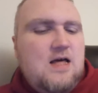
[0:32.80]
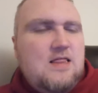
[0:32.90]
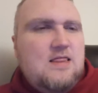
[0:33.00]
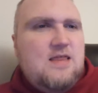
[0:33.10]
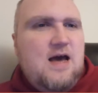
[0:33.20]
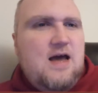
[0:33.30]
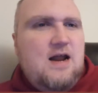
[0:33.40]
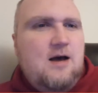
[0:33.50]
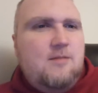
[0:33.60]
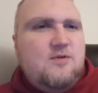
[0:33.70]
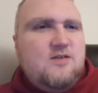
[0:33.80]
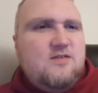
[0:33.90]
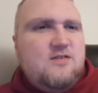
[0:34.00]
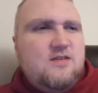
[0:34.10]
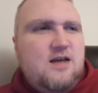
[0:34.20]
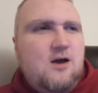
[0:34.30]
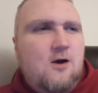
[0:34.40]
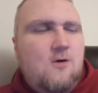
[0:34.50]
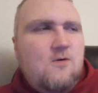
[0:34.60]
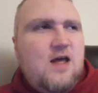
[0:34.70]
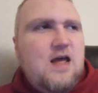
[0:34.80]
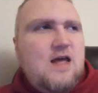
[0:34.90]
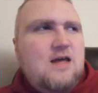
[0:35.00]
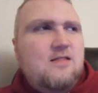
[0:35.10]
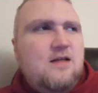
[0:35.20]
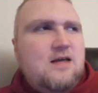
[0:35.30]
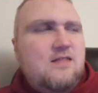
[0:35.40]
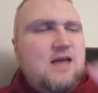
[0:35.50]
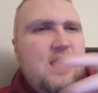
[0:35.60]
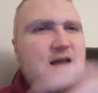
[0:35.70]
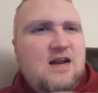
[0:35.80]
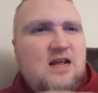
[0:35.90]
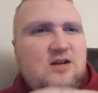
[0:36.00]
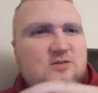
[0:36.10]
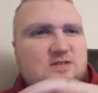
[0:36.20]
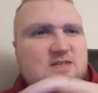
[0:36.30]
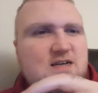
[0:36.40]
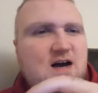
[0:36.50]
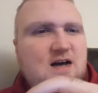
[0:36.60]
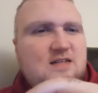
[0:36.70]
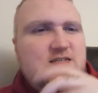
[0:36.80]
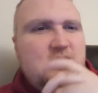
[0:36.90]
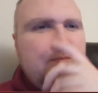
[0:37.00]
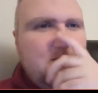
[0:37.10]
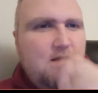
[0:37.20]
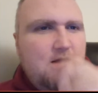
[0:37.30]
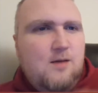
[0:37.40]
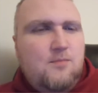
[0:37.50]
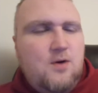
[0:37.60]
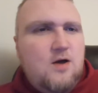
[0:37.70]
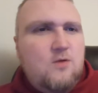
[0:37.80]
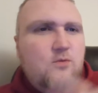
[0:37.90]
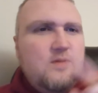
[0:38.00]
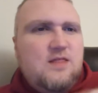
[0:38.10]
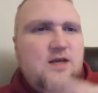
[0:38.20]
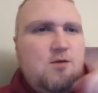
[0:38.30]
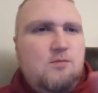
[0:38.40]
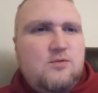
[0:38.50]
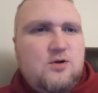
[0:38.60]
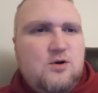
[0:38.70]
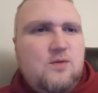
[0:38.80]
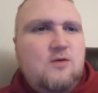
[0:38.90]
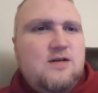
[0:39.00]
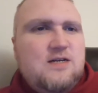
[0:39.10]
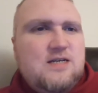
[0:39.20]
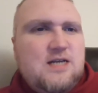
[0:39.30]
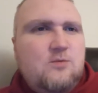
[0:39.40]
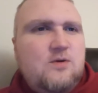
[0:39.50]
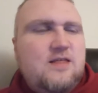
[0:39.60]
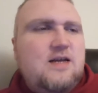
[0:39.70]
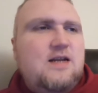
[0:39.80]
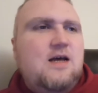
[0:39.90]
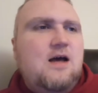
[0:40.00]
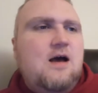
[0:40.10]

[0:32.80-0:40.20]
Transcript: that I'm just like, okay, like they had an interesting concept, but what they turn around and did with it,